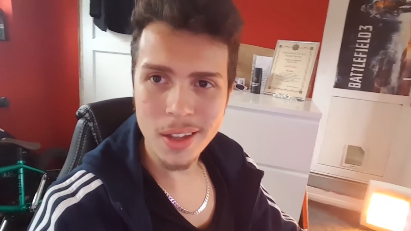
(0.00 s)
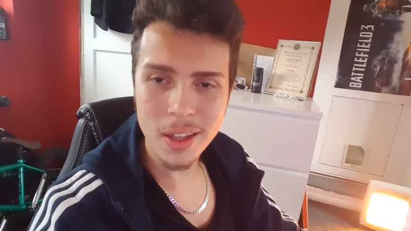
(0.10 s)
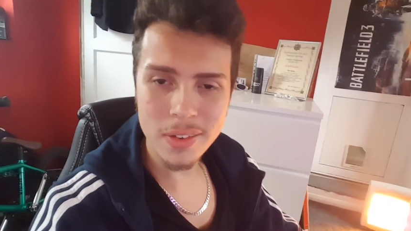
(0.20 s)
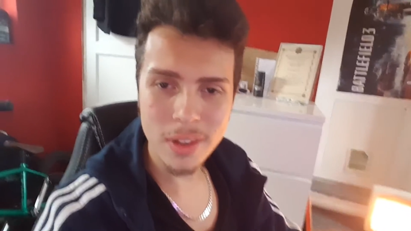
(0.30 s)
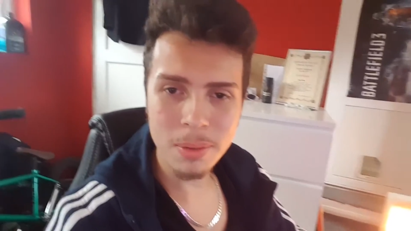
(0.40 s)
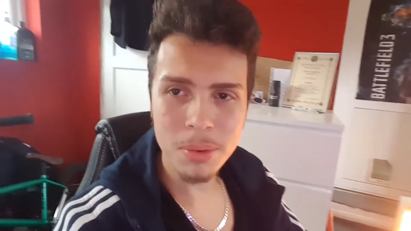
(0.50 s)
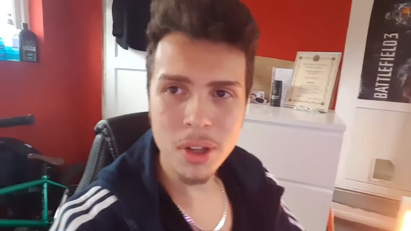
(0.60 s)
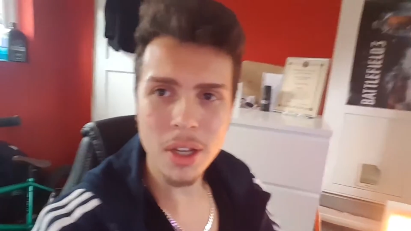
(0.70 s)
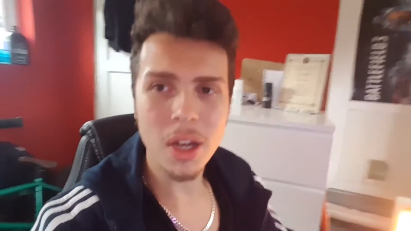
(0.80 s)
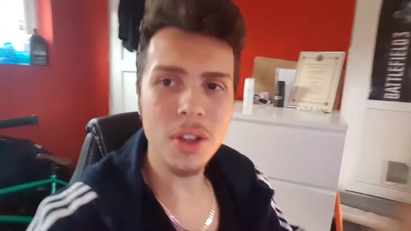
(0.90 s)
It seems
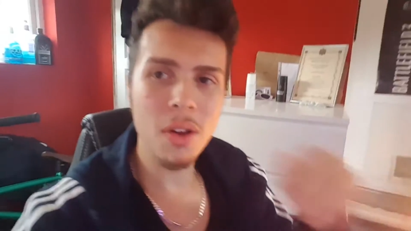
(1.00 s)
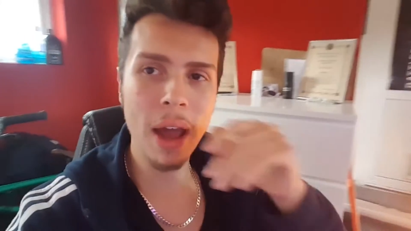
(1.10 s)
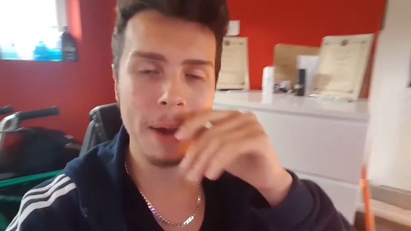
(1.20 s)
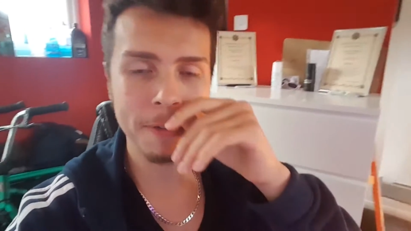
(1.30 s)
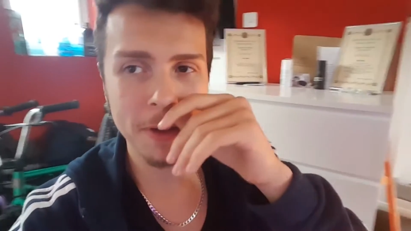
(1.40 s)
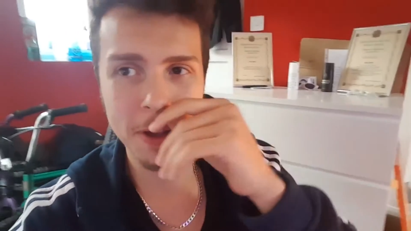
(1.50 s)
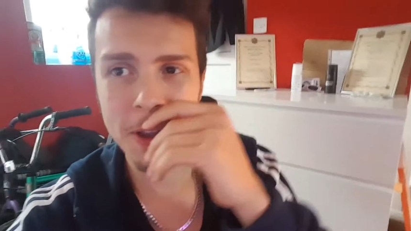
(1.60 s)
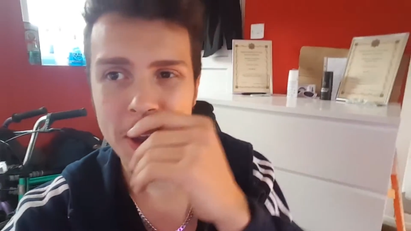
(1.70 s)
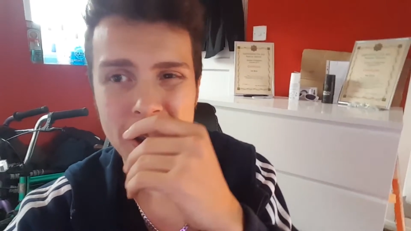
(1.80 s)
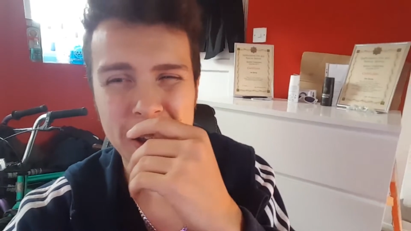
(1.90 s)
like I don't have to
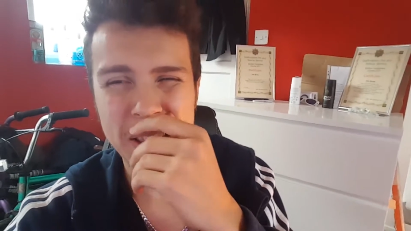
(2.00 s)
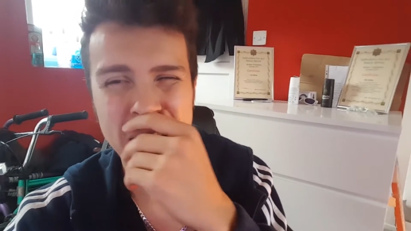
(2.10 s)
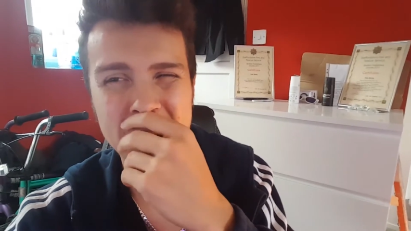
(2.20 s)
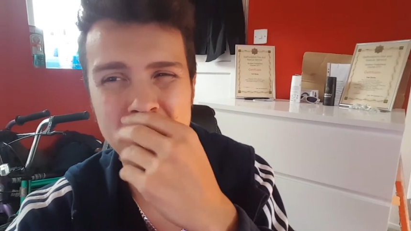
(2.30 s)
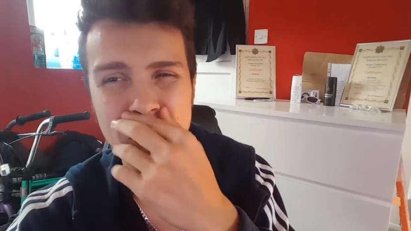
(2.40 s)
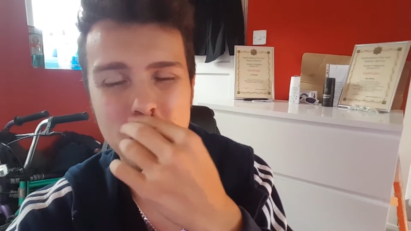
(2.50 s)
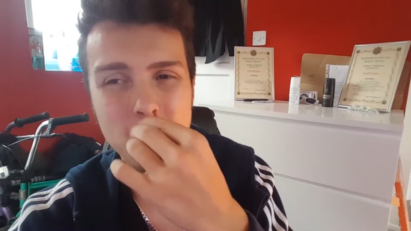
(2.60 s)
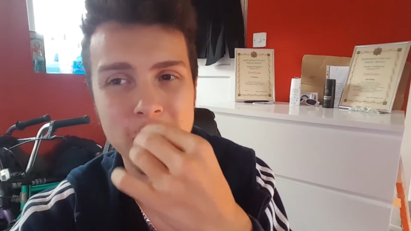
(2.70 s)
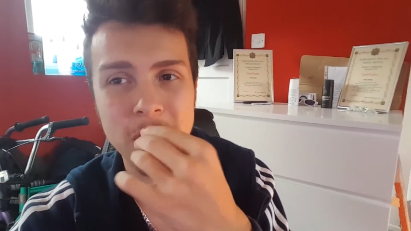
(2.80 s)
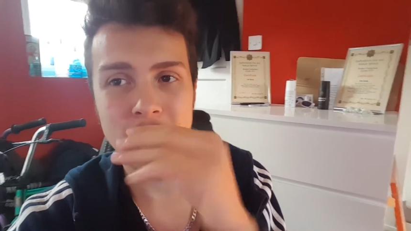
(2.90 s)
download all
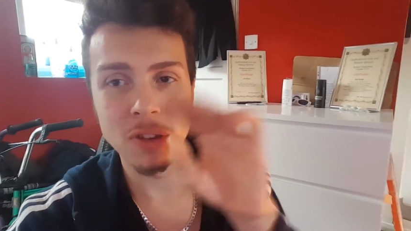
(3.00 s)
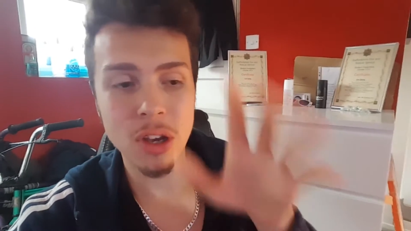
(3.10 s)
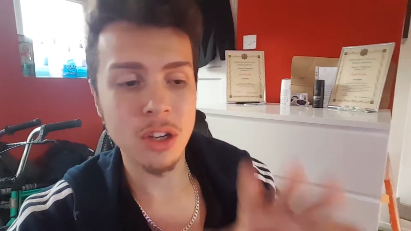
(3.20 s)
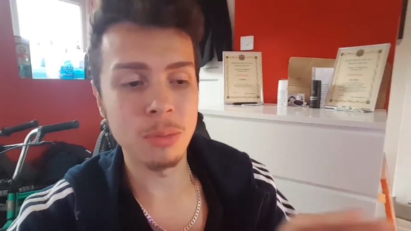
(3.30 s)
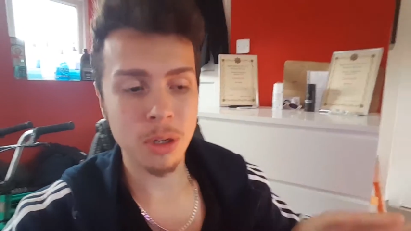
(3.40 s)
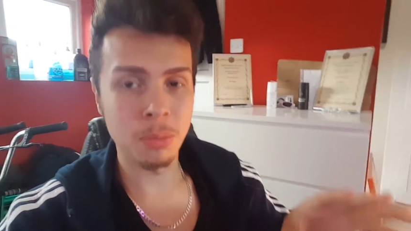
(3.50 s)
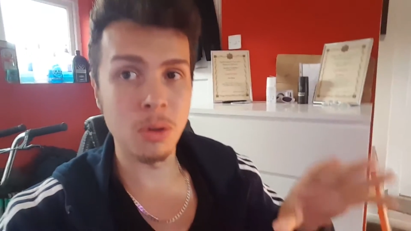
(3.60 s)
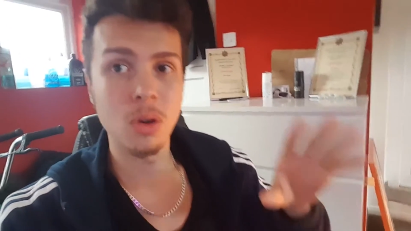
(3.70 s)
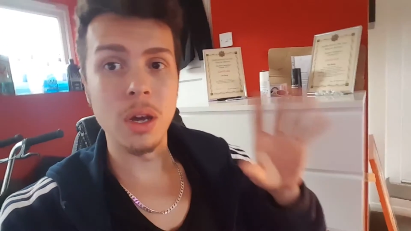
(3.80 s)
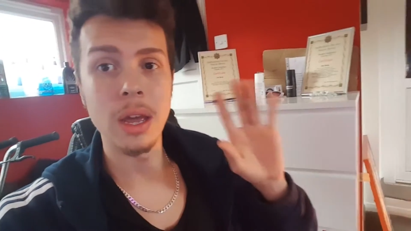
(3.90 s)
the videos onto my
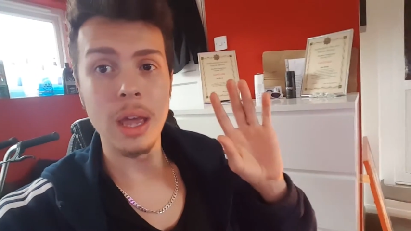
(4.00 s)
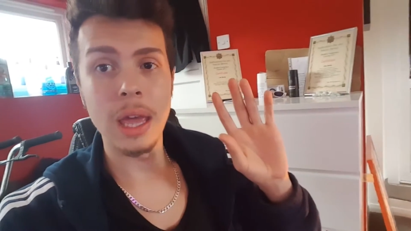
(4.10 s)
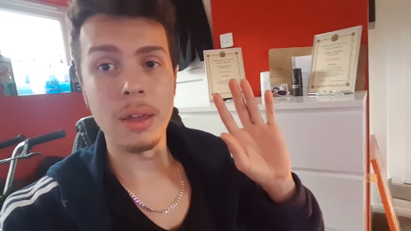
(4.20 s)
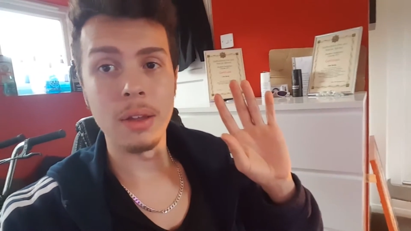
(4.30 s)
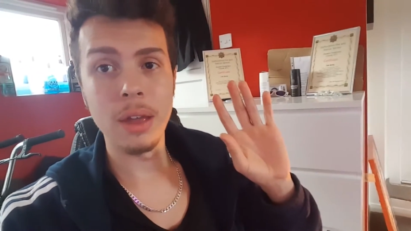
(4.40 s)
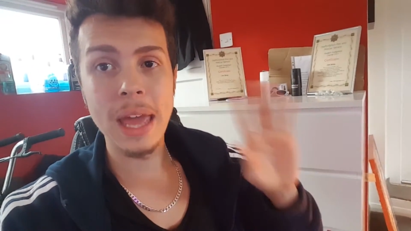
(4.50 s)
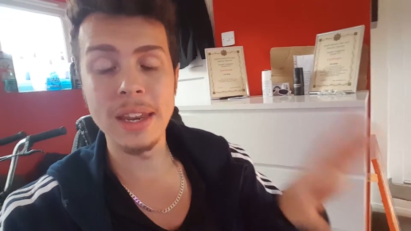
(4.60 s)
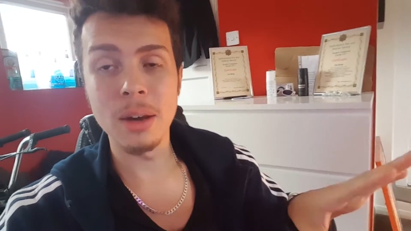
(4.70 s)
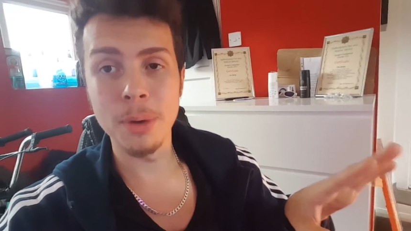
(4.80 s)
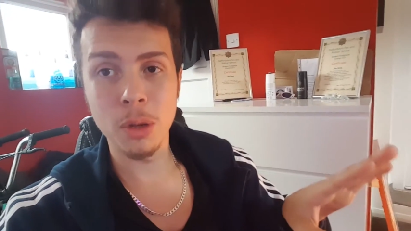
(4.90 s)
computer,
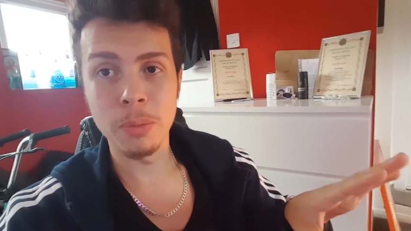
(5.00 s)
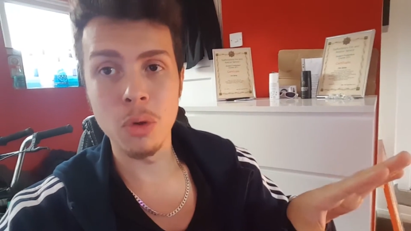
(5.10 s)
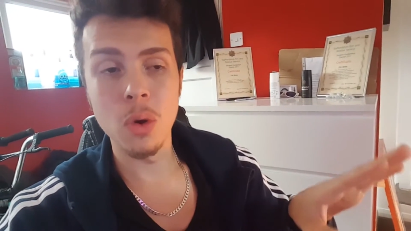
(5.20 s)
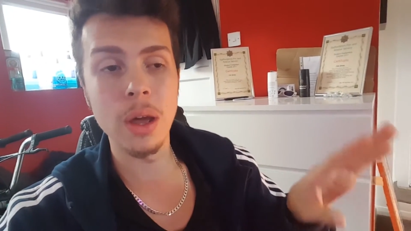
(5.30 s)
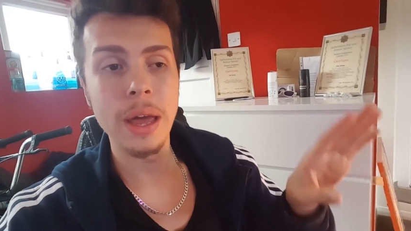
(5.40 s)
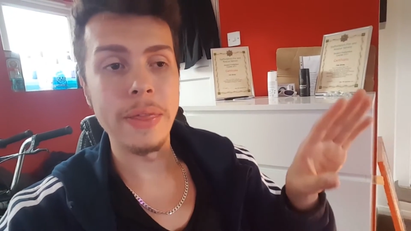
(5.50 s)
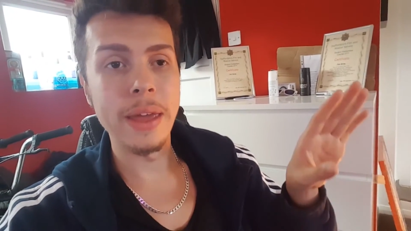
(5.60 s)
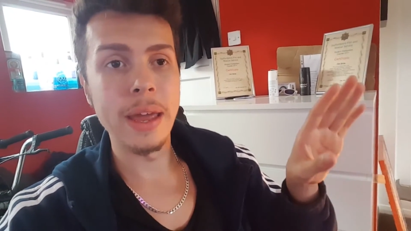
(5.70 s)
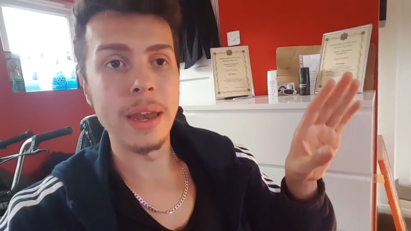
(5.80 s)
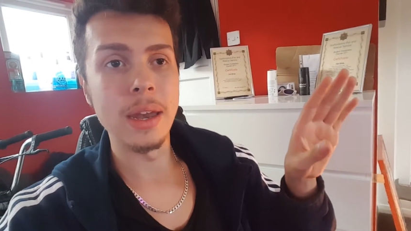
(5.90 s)
edit on my computer, and
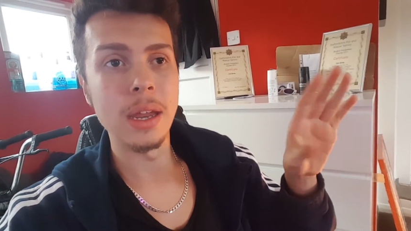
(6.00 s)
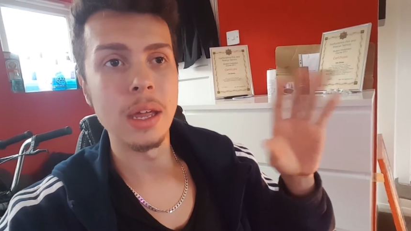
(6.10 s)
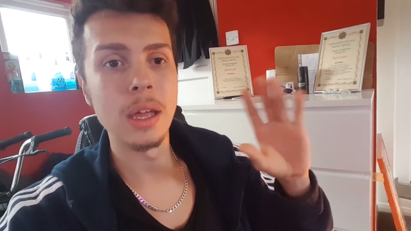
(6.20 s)
then